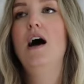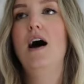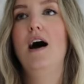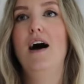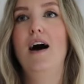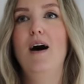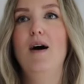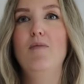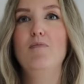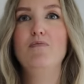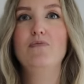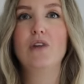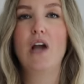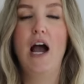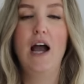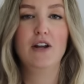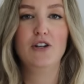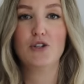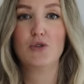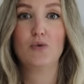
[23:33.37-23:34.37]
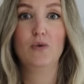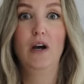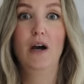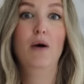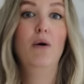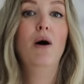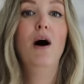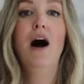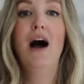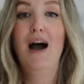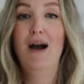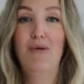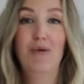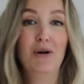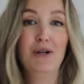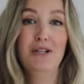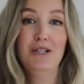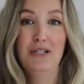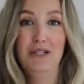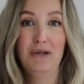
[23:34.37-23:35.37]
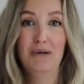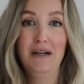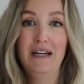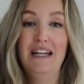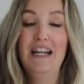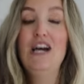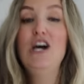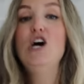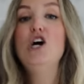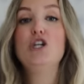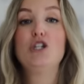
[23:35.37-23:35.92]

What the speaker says: I wouldn't do it.